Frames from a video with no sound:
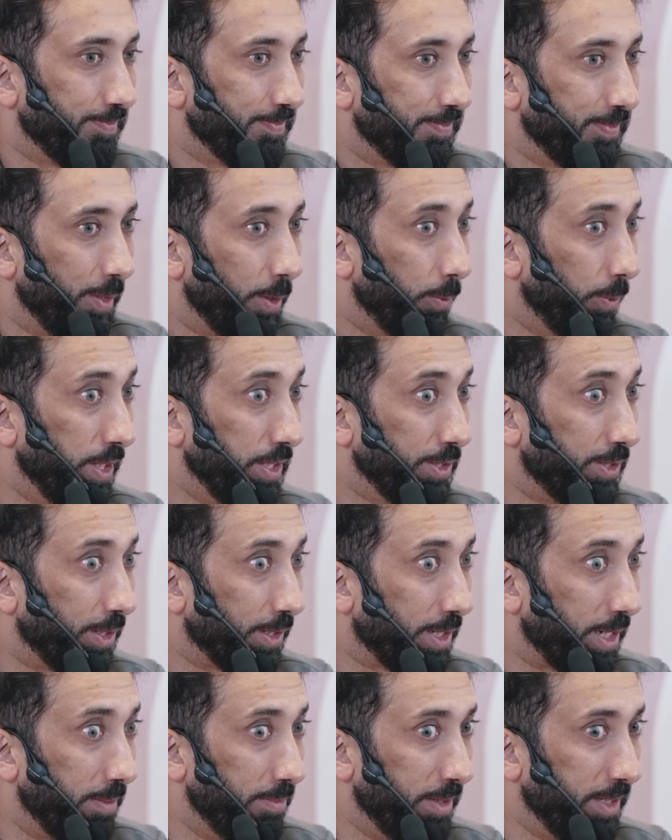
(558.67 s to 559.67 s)
The winds are
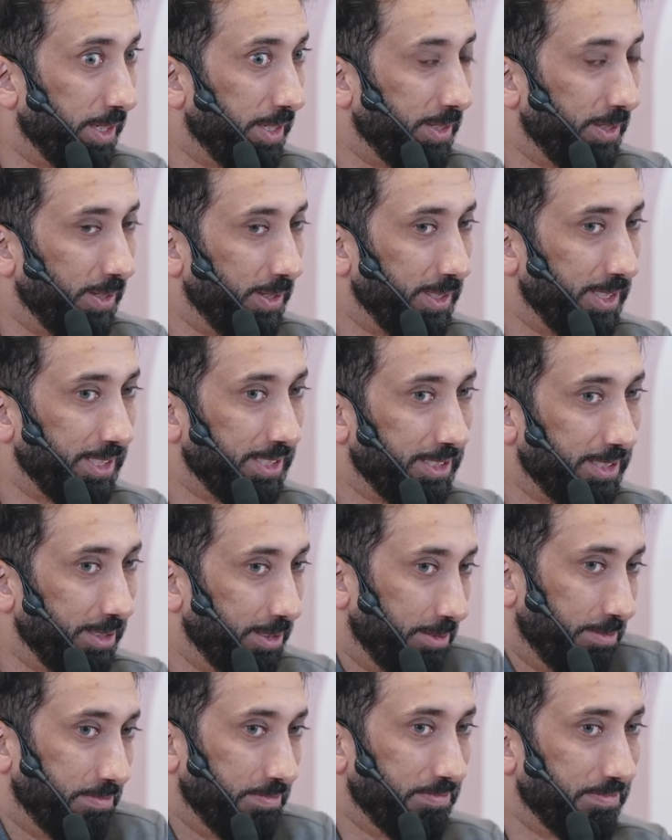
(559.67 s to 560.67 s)
coming and you
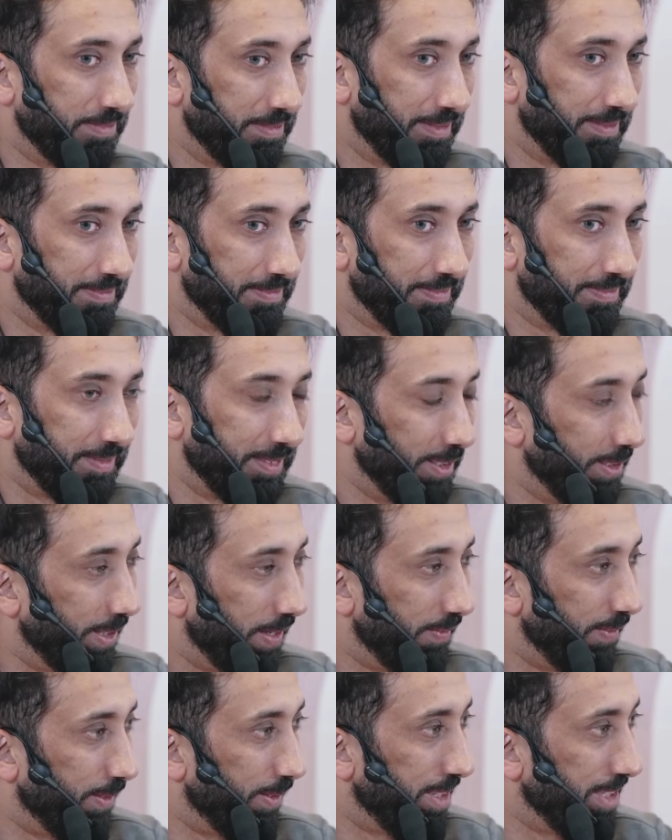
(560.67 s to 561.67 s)
don't have
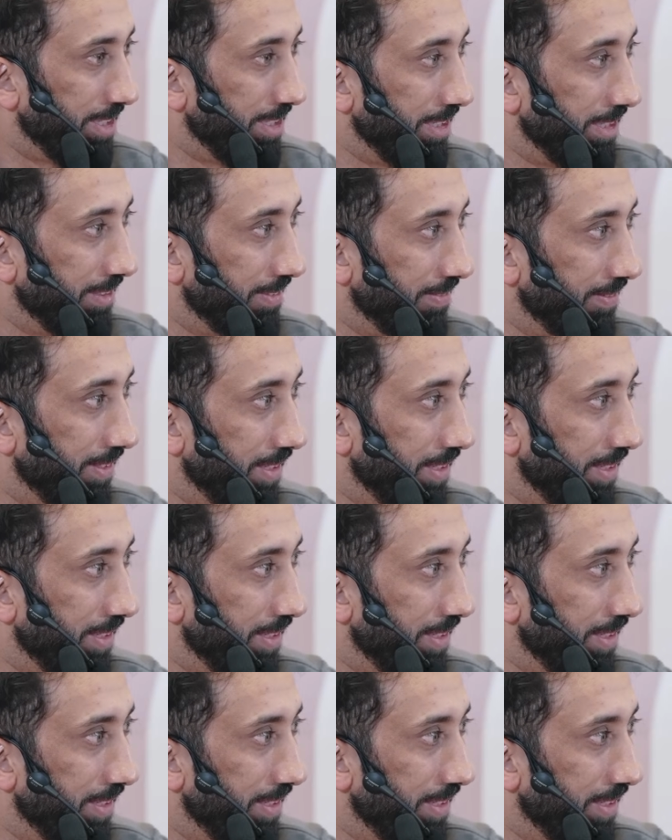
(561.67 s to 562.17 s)
no idea.